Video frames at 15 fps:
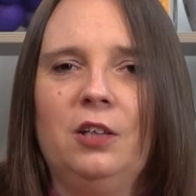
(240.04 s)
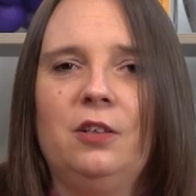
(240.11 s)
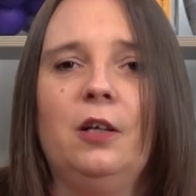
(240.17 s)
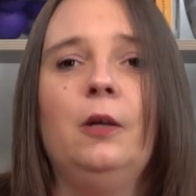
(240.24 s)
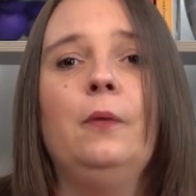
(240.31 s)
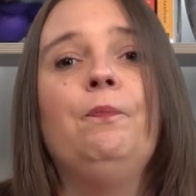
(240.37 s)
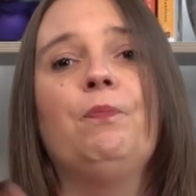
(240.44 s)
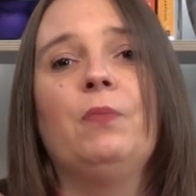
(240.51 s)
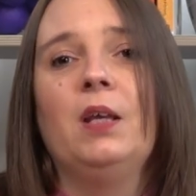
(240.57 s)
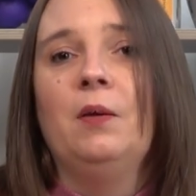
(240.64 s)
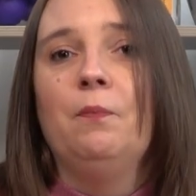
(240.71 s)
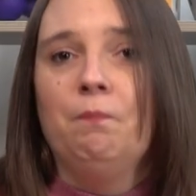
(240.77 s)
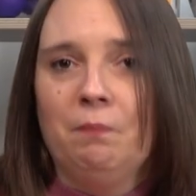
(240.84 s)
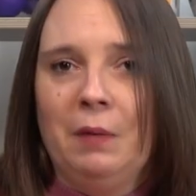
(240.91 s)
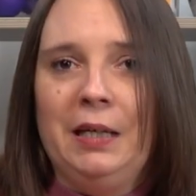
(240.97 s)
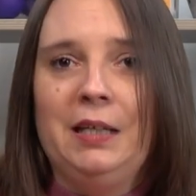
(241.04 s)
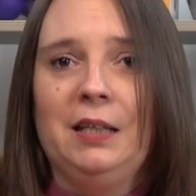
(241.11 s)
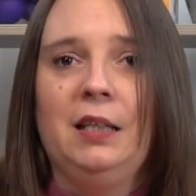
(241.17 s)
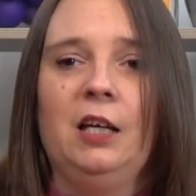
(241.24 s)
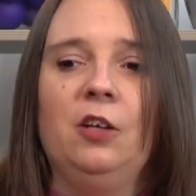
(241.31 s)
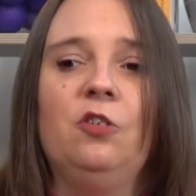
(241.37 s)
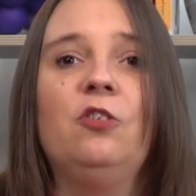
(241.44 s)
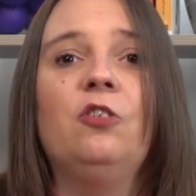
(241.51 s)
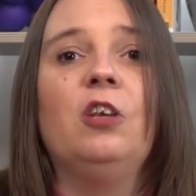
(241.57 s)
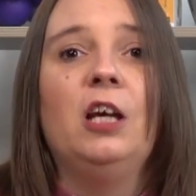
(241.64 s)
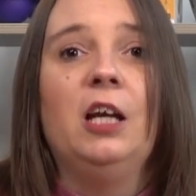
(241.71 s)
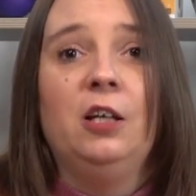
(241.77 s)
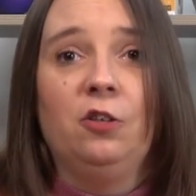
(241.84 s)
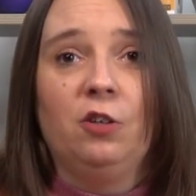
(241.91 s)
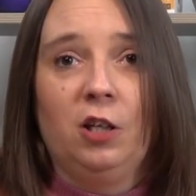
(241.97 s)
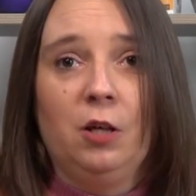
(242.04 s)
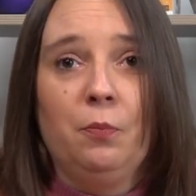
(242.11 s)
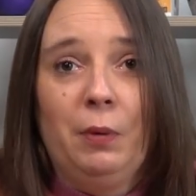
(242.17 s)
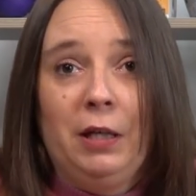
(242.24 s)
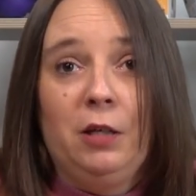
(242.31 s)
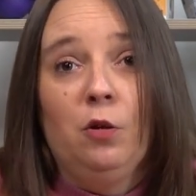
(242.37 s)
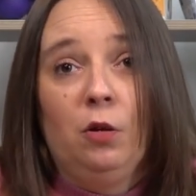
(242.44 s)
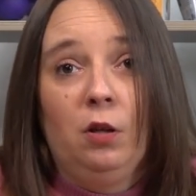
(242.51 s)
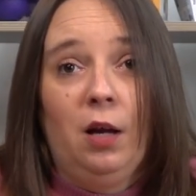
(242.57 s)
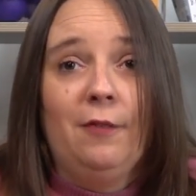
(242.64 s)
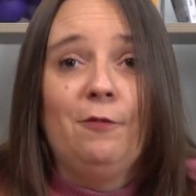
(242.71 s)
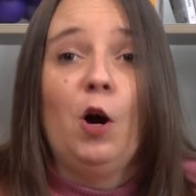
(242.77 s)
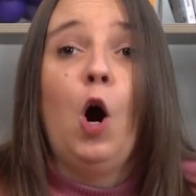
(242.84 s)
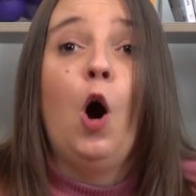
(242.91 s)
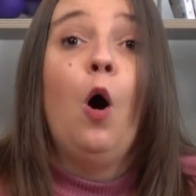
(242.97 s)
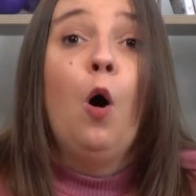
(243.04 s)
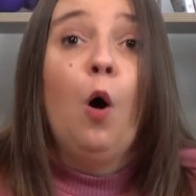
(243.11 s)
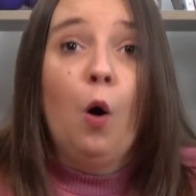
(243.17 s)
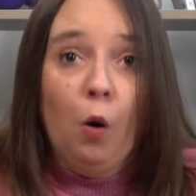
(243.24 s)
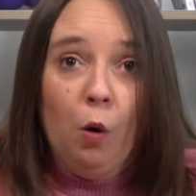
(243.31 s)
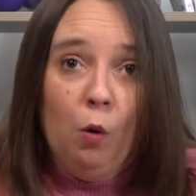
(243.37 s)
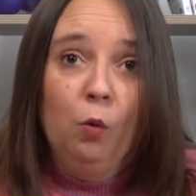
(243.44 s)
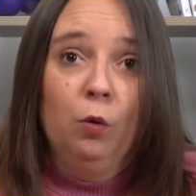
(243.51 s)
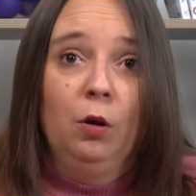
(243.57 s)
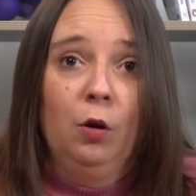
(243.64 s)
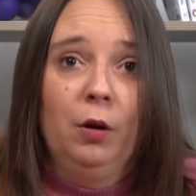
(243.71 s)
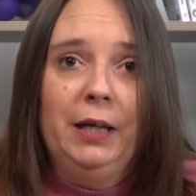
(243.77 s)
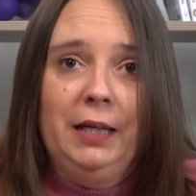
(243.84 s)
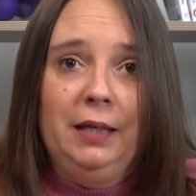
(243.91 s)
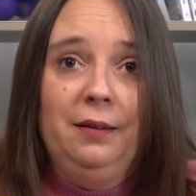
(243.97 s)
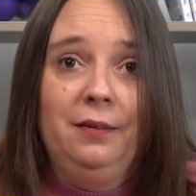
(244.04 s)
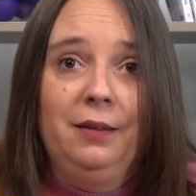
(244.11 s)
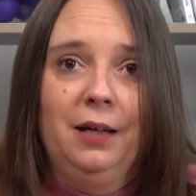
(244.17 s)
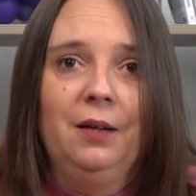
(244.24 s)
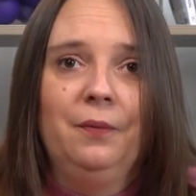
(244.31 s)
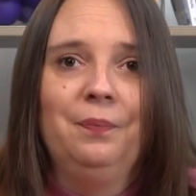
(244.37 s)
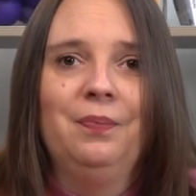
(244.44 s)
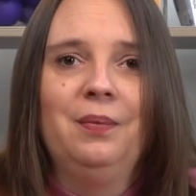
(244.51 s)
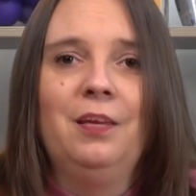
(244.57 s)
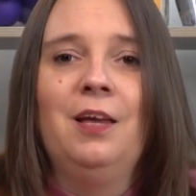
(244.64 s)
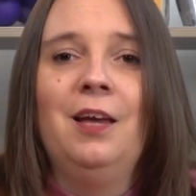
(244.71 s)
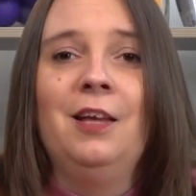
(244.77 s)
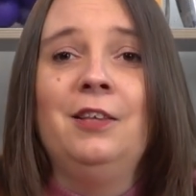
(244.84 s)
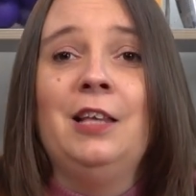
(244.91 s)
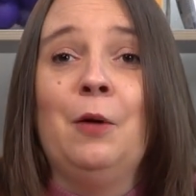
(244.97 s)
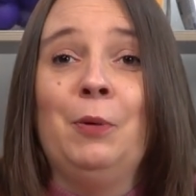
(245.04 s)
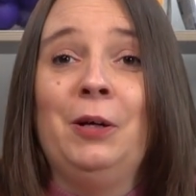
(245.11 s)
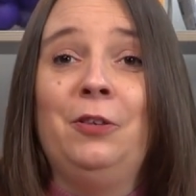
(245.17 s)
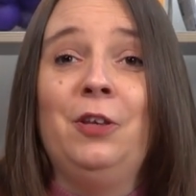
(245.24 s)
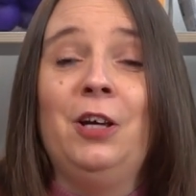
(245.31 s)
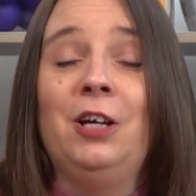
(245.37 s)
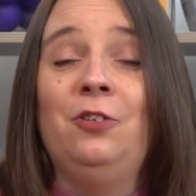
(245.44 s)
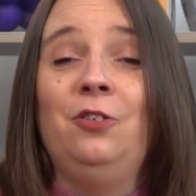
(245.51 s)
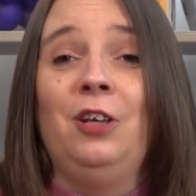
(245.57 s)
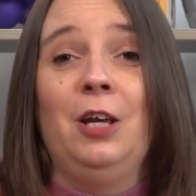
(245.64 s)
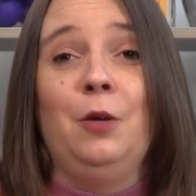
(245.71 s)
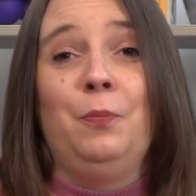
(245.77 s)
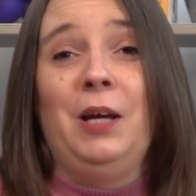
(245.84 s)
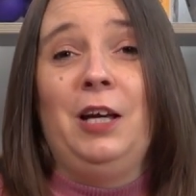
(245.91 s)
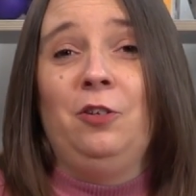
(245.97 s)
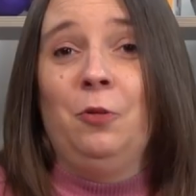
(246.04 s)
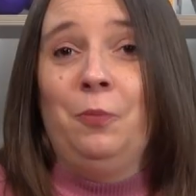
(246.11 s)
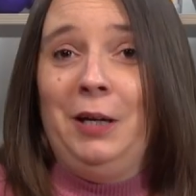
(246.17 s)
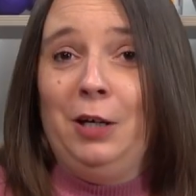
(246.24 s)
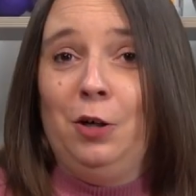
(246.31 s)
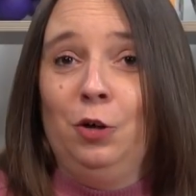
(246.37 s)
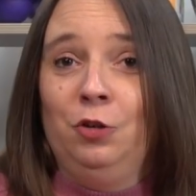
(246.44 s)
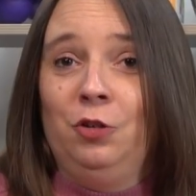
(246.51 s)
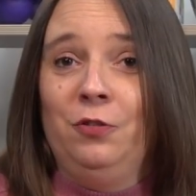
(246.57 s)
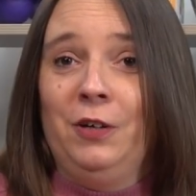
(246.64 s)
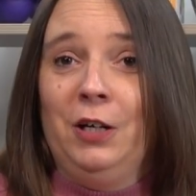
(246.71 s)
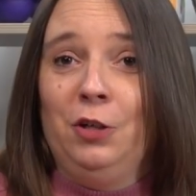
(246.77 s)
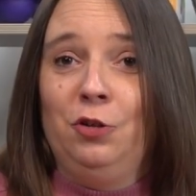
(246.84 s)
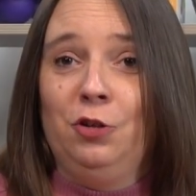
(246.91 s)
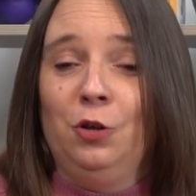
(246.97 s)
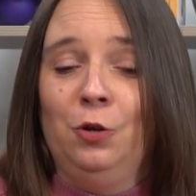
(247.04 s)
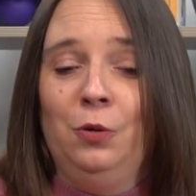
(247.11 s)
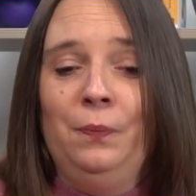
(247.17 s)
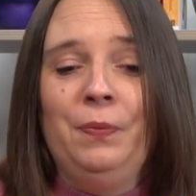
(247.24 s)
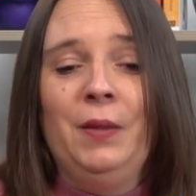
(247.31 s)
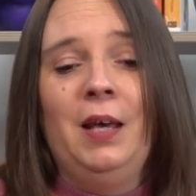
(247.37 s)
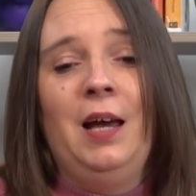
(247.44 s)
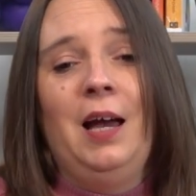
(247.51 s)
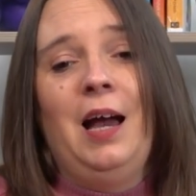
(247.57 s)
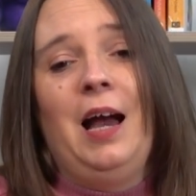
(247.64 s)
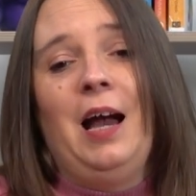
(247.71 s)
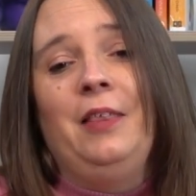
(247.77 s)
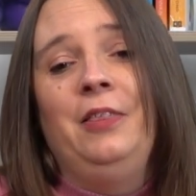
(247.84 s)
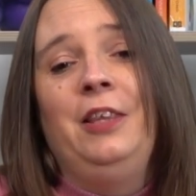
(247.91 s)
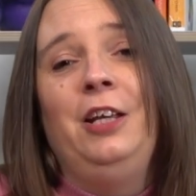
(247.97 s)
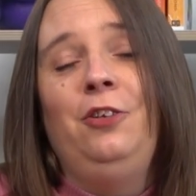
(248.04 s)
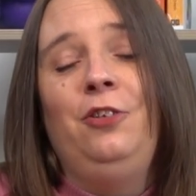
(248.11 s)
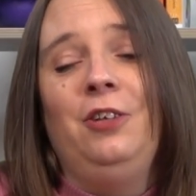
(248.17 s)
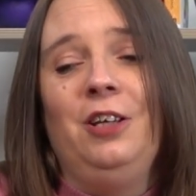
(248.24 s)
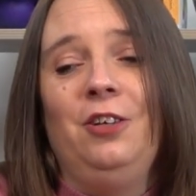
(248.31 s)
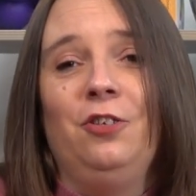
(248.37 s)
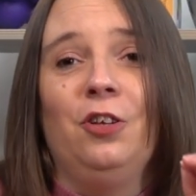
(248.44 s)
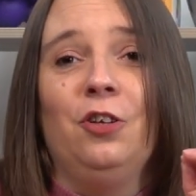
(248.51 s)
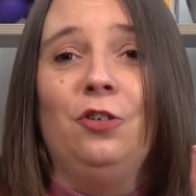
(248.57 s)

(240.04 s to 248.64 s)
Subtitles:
do? Make lists. It's going to make your life a whole lot easier. Now, my third tip is a bit controversial. And this is that